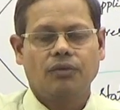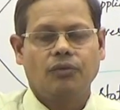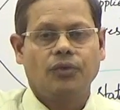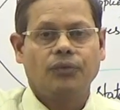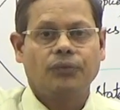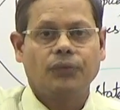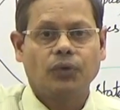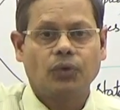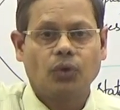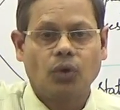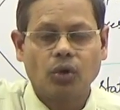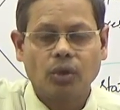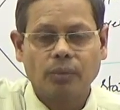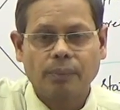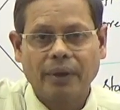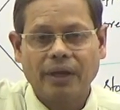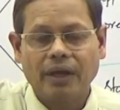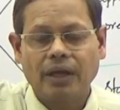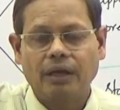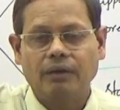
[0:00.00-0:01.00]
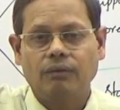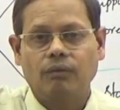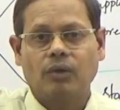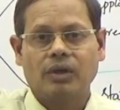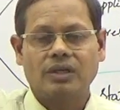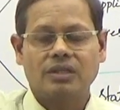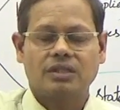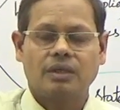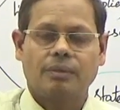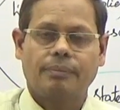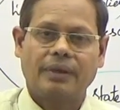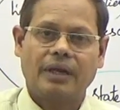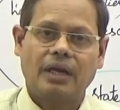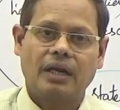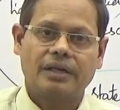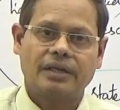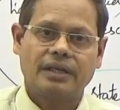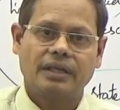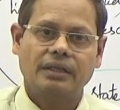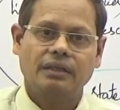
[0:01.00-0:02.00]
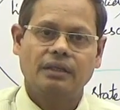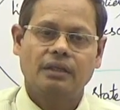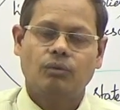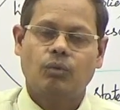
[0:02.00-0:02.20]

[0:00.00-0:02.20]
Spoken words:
if you do not pay, what is the penalty,